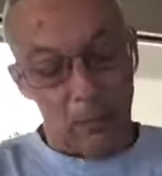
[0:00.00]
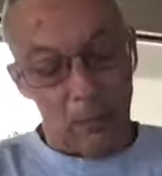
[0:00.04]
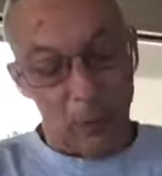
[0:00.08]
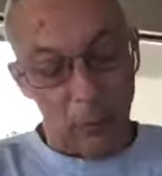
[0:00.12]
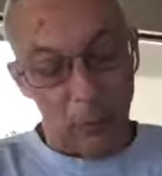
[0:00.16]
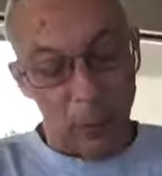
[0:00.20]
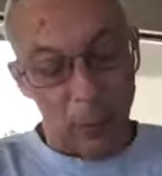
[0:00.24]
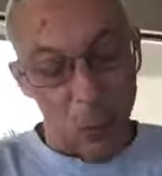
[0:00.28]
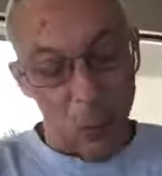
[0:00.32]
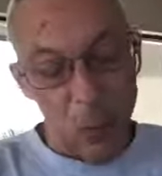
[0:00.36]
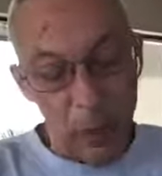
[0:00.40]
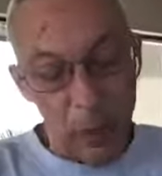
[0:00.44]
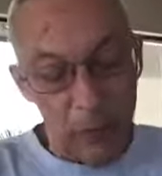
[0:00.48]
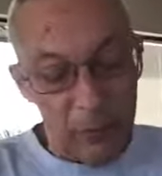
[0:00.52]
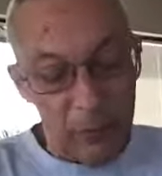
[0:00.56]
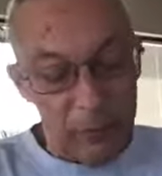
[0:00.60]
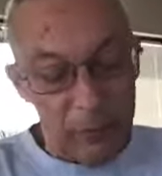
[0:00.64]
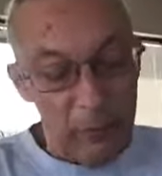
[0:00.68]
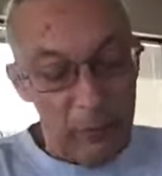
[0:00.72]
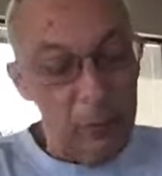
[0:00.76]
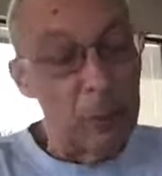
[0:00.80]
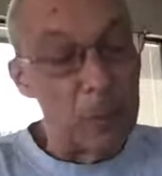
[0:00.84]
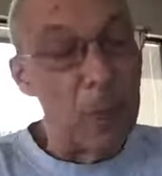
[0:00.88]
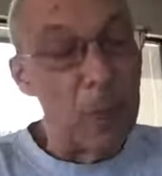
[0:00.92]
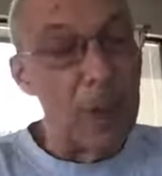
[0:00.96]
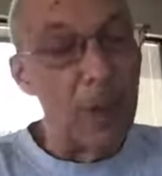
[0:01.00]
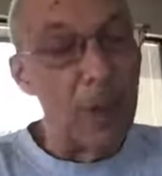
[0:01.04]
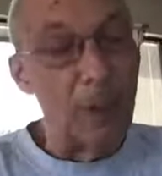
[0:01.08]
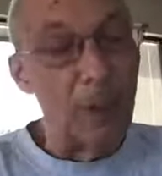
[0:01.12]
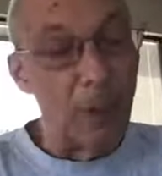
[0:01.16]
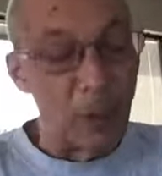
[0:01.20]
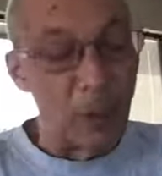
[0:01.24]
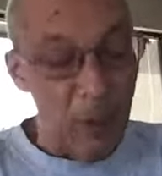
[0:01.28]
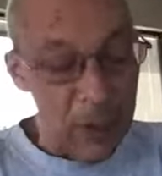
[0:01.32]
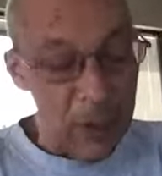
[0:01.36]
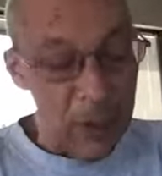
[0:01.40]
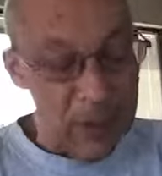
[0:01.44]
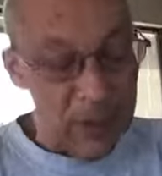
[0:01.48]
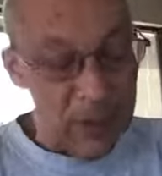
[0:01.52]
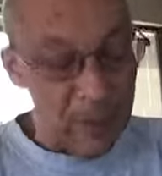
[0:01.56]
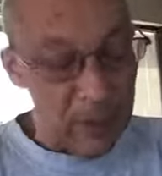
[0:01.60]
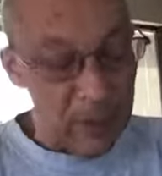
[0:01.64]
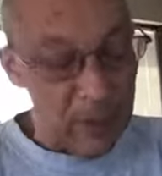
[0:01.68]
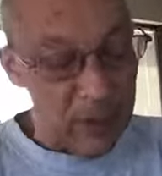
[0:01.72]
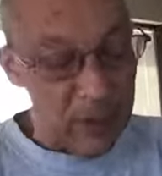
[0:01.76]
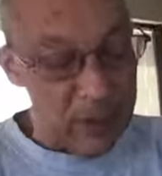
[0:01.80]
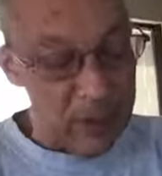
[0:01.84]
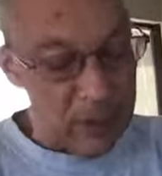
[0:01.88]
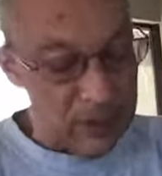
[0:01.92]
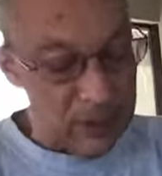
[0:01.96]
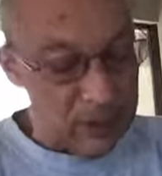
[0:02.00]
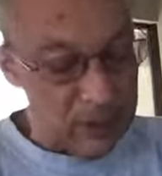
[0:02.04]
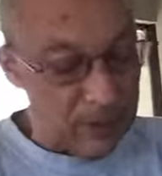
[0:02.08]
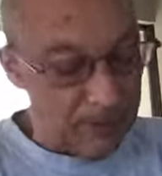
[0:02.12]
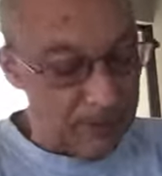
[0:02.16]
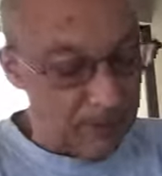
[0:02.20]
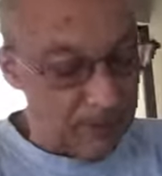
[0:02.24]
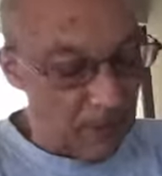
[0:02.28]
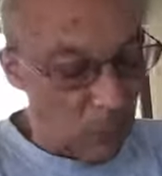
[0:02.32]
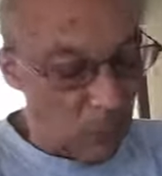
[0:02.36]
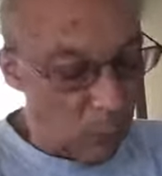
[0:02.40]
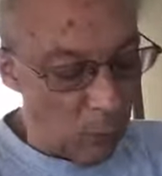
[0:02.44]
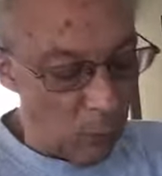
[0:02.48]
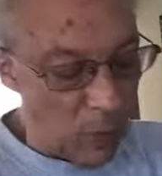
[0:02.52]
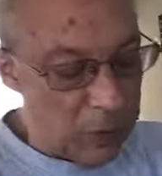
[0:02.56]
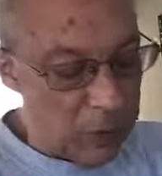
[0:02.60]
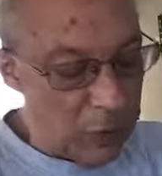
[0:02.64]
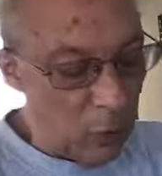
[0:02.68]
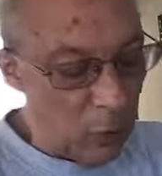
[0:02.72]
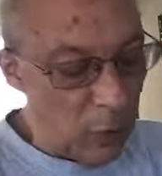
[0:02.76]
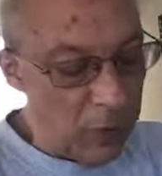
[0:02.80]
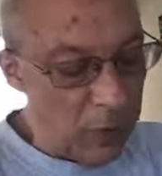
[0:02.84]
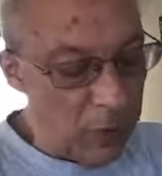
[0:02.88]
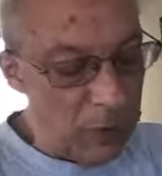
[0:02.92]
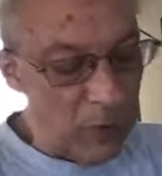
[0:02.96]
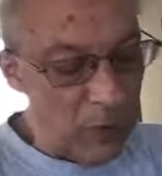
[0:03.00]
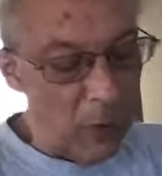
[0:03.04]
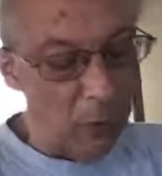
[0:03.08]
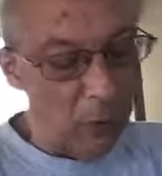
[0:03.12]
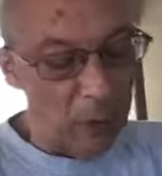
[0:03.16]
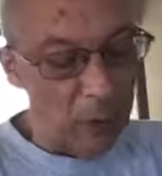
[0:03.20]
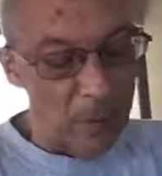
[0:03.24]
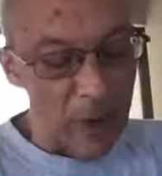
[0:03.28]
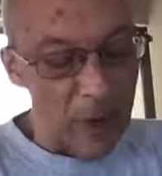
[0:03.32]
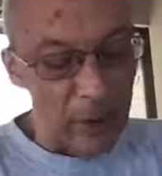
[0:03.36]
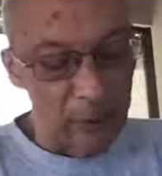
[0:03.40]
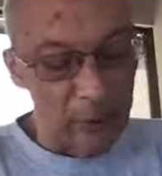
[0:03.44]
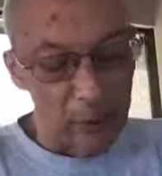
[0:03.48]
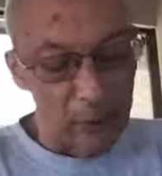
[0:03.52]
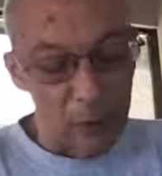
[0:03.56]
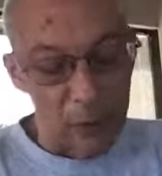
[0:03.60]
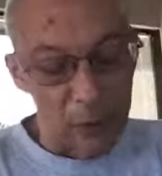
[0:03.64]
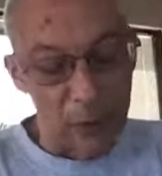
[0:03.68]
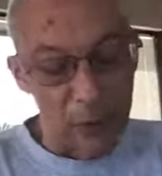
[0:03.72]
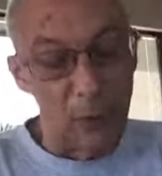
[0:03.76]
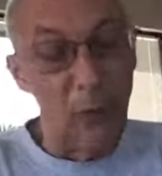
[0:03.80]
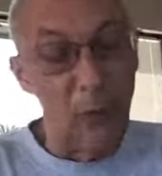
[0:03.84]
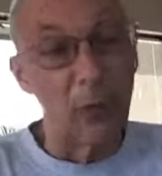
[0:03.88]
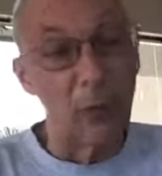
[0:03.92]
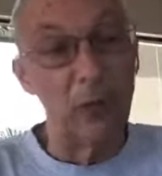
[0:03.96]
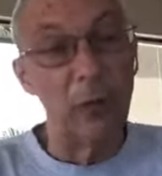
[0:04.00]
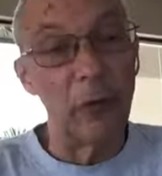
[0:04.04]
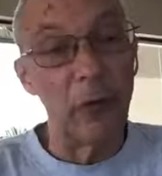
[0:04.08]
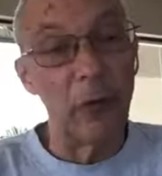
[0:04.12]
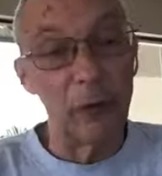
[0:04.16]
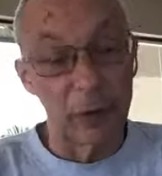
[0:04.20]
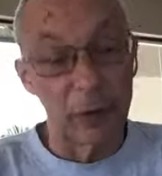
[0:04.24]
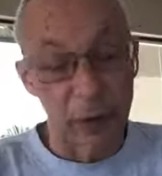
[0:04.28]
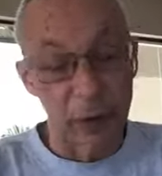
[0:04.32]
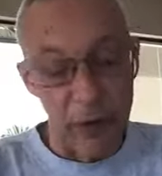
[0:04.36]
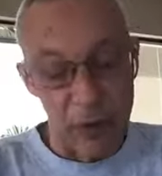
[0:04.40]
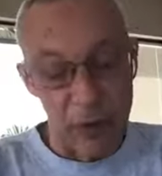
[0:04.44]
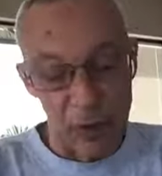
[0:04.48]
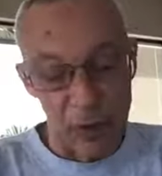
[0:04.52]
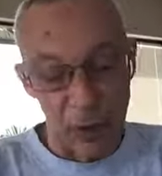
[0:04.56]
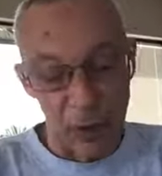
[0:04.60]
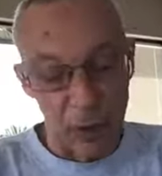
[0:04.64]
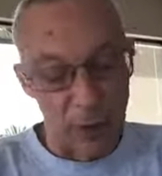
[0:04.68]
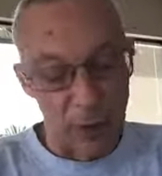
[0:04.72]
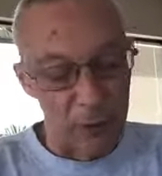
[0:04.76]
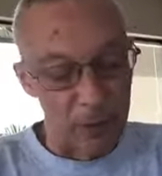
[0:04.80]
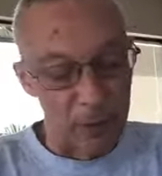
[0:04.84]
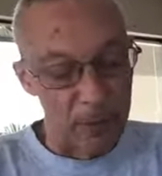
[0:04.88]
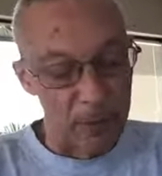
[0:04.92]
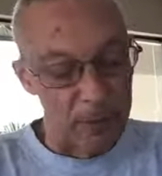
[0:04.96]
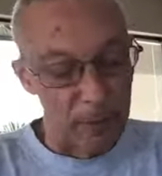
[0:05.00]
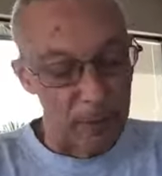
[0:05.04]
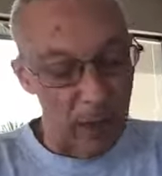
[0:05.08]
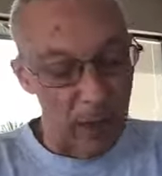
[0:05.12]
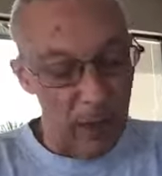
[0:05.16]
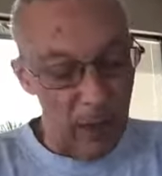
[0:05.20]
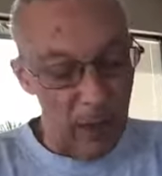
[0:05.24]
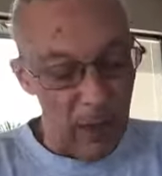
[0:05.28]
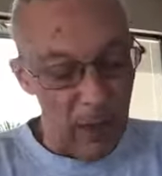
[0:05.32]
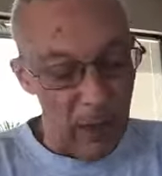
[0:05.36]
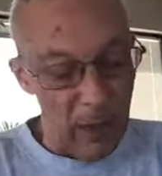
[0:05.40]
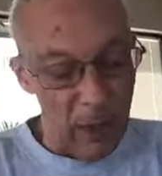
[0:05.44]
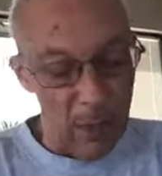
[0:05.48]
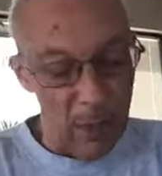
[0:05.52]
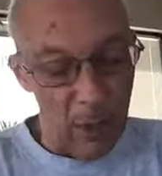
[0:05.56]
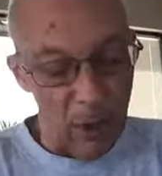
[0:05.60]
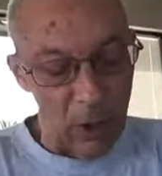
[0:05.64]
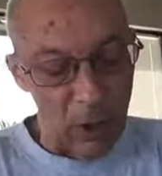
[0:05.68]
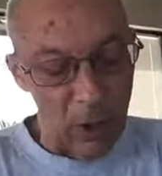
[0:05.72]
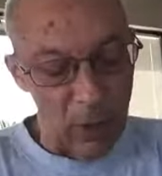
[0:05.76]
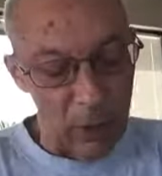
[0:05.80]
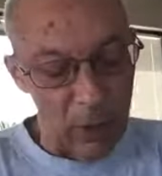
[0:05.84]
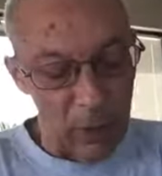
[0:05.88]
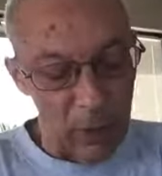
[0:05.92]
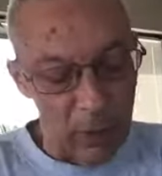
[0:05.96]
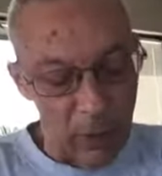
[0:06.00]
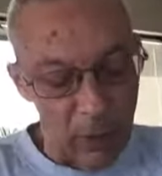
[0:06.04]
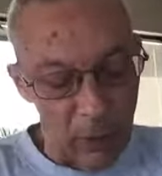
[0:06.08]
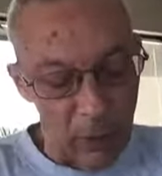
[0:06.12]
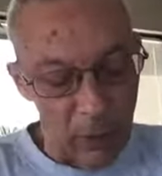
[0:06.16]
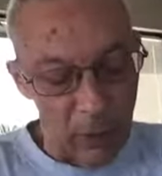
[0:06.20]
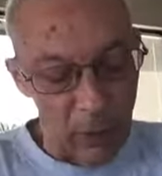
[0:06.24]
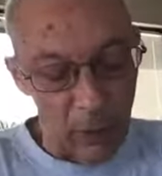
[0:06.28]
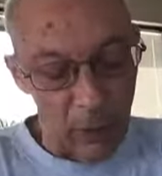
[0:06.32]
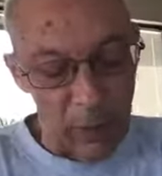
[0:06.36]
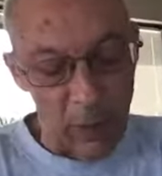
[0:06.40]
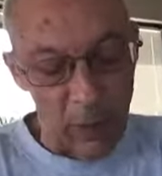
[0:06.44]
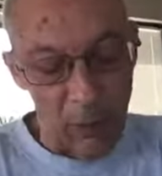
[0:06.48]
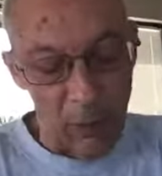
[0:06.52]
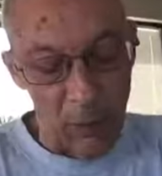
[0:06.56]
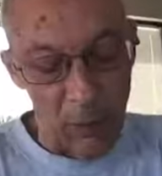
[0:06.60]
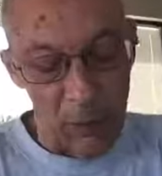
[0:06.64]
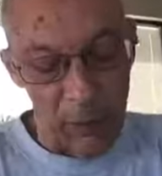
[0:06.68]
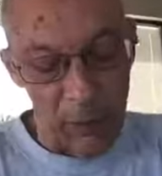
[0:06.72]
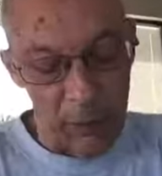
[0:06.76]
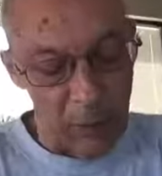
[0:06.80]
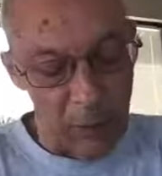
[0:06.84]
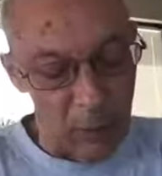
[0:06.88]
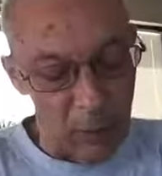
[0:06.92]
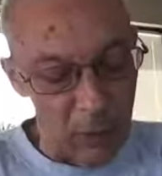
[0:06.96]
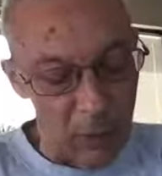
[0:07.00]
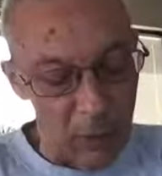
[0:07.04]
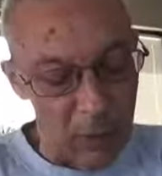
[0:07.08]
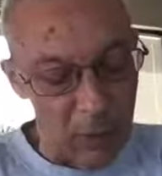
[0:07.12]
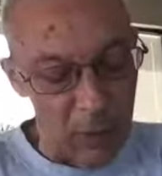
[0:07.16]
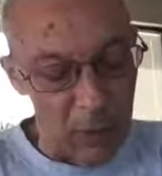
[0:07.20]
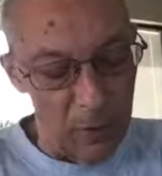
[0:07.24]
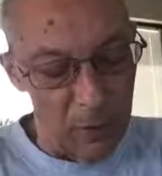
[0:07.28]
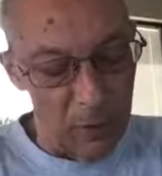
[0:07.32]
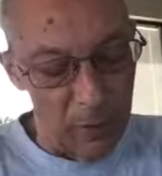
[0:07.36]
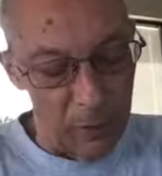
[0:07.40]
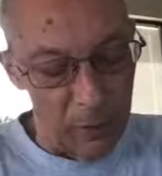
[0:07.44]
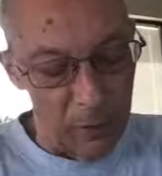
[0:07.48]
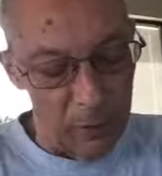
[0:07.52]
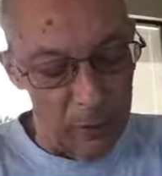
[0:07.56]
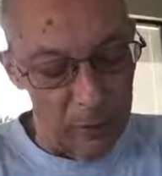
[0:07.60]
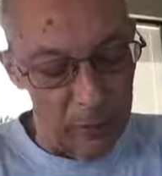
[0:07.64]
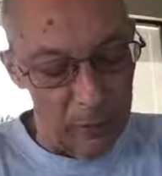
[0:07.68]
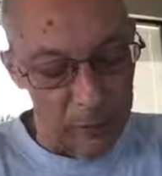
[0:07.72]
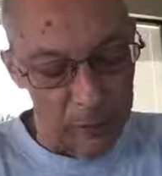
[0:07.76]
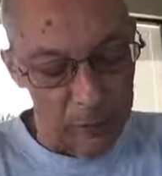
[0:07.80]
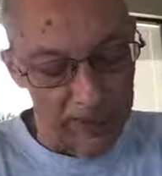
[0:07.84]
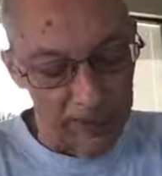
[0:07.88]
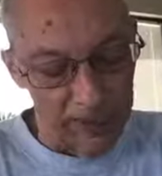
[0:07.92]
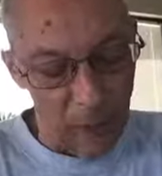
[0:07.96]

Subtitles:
So what does this mean for each of us? We join Toastmasters to assist each other in becoming better leaders and communicators.